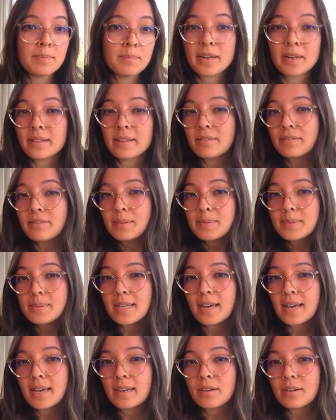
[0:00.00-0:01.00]
But on the flip
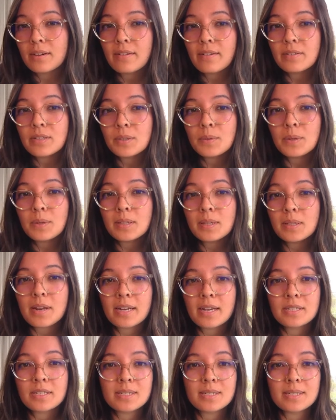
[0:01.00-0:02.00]
side, GraphQL
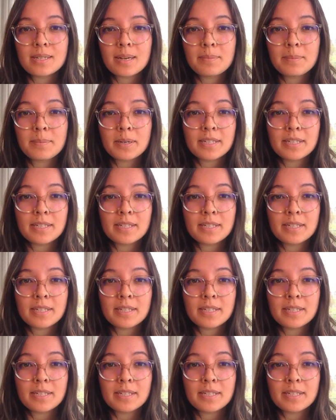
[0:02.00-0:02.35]
Lodash is not